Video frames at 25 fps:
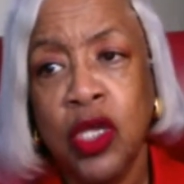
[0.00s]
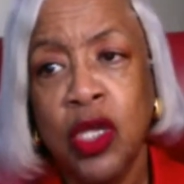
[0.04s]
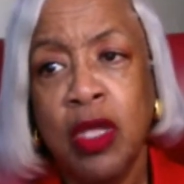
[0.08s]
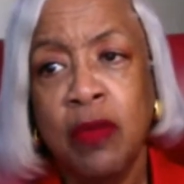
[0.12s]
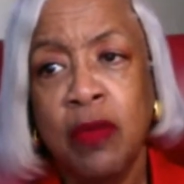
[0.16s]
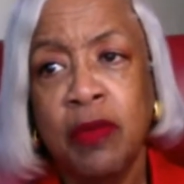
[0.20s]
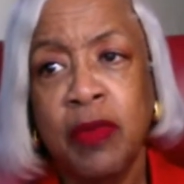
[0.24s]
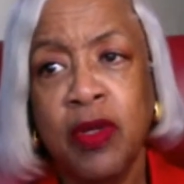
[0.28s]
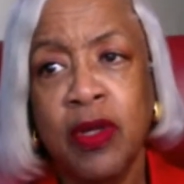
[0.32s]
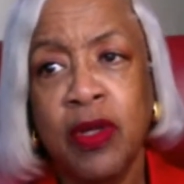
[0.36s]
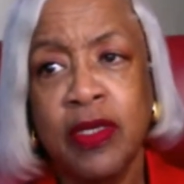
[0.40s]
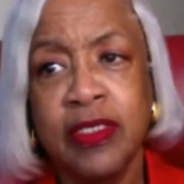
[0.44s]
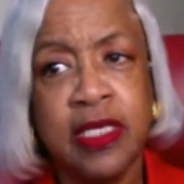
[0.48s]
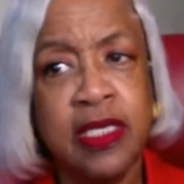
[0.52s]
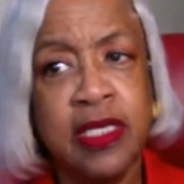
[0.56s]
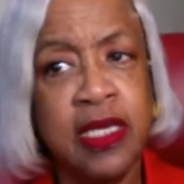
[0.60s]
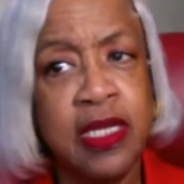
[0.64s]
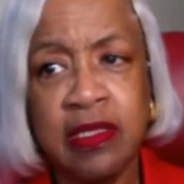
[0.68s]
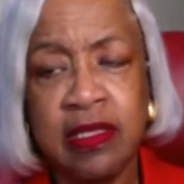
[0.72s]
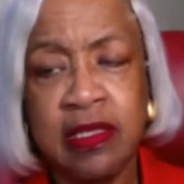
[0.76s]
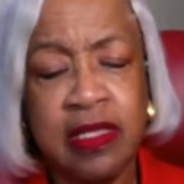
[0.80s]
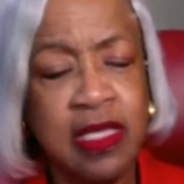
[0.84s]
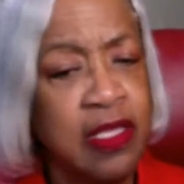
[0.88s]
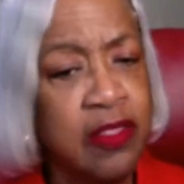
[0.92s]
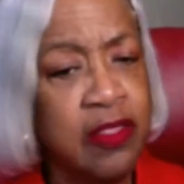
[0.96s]
because they didn't
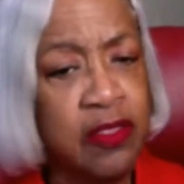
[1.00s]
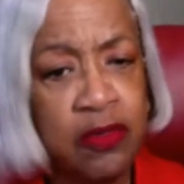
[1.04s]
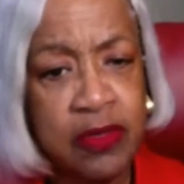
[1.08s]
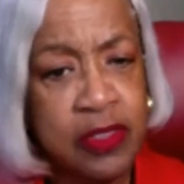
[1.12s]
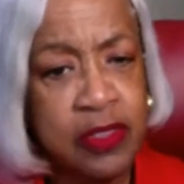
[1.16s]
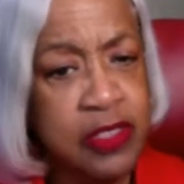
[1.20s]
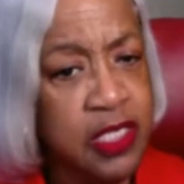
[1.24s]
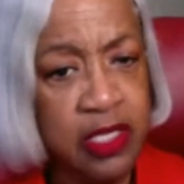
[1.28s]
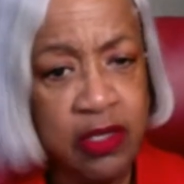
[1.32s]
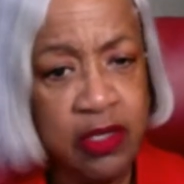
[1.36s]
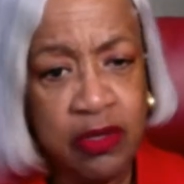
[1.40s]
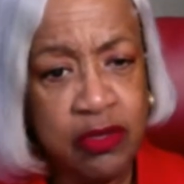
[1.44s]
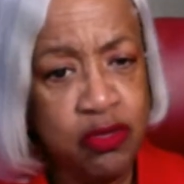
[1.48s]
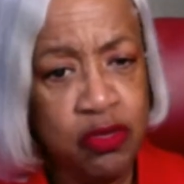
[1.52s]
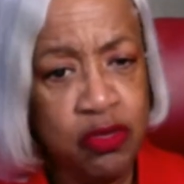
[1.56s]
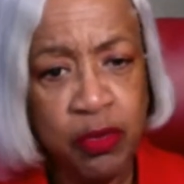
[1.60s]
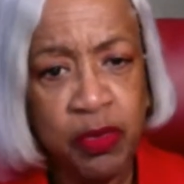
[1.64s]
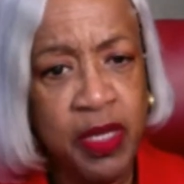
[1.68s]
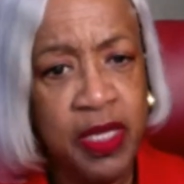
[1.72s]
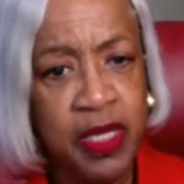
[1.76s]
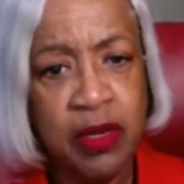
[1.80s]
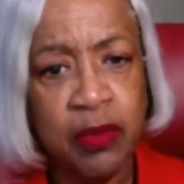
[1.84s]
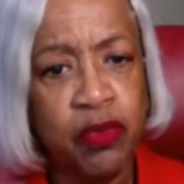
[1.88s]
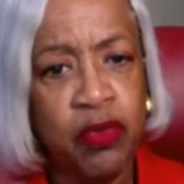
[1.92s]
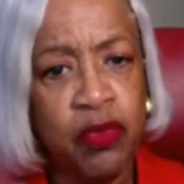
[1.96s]
think their skills were
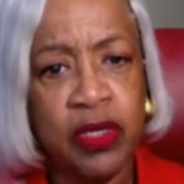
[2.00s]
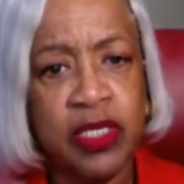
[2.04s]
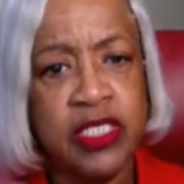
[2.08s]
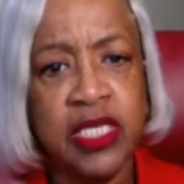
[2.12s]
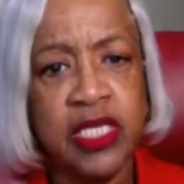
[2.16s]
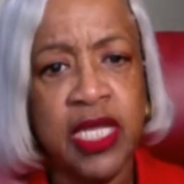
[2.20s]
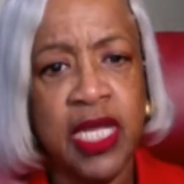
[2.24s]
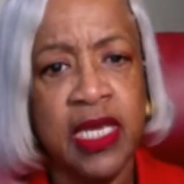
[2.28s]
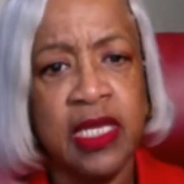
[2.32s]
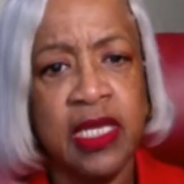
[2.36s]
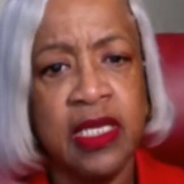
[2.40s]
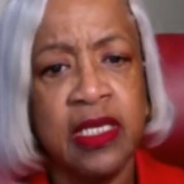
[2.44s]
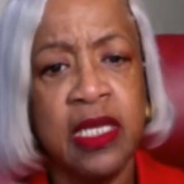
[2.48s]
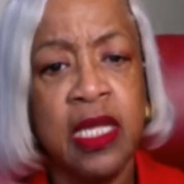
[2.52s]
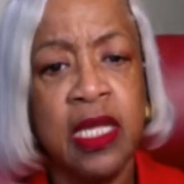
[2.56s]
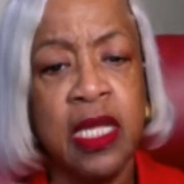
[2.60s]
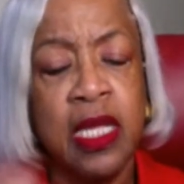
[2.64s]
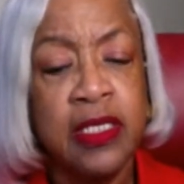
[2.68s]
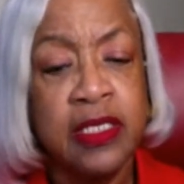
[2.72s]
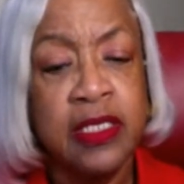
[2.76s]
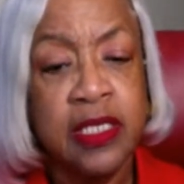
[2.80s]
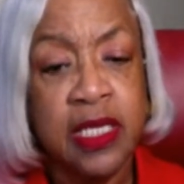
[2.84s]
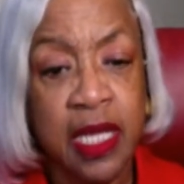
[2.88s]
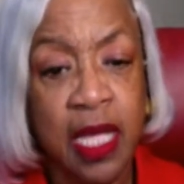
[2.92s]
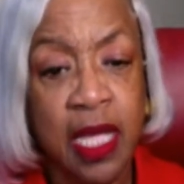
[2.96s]
being appreciated
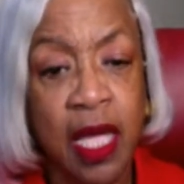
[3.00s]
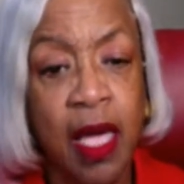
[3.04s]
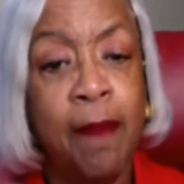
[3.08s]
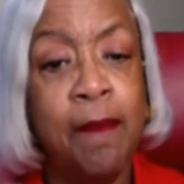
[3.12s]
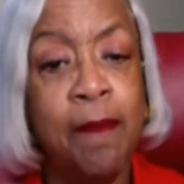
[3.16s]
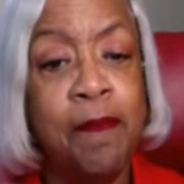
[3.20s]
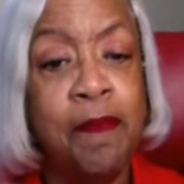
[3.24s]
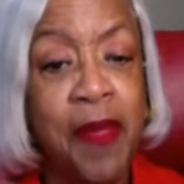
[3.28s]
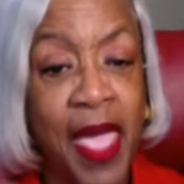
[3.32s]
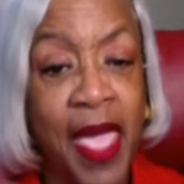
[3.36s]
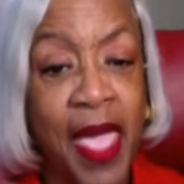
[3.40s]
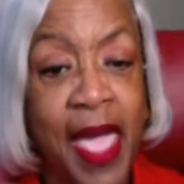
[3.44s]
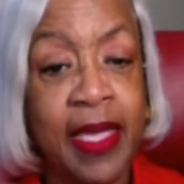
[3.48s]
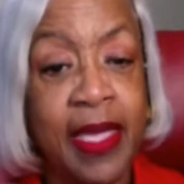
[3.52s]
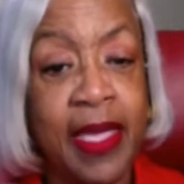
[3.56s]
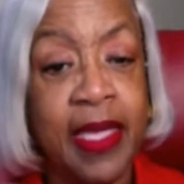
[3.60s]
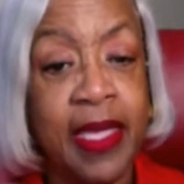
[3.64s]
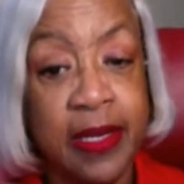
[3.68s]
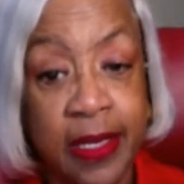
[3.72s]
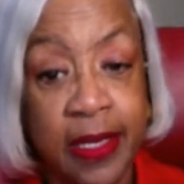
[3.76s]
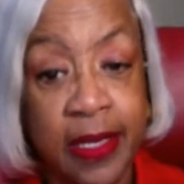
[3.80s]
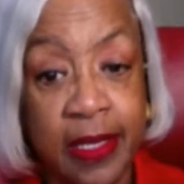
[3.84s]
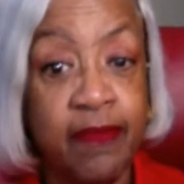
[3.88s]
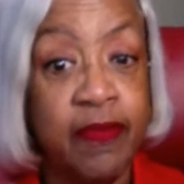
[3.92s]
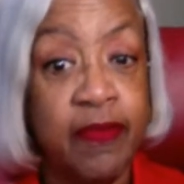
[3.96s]
to come back and
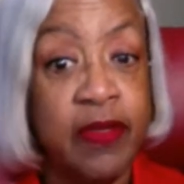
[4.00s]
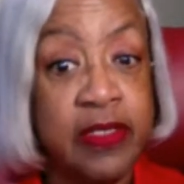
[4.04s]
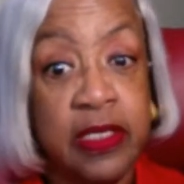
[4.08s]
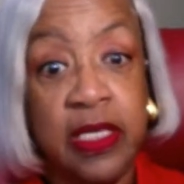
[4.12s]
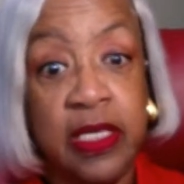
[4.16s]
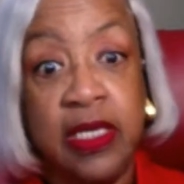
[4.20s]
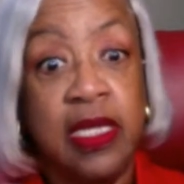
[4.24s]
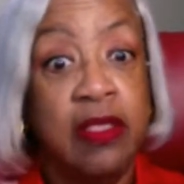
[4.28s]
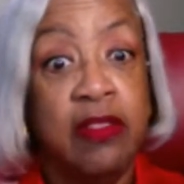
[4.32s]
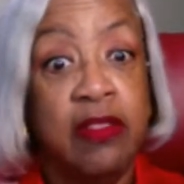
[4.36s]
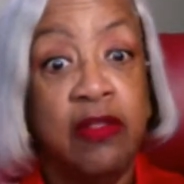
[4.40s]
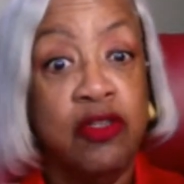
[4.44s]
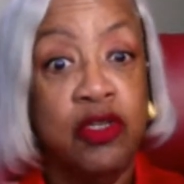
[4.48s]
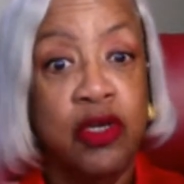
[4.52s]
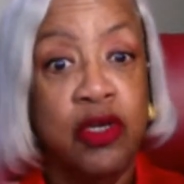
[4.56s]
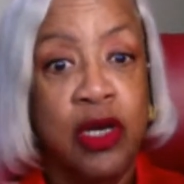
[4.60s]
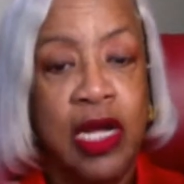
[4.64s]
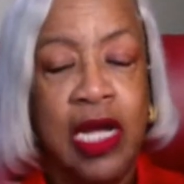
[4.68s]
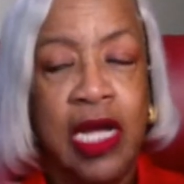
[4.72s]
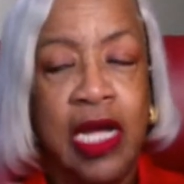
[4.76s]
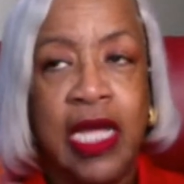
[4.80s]
give us another try.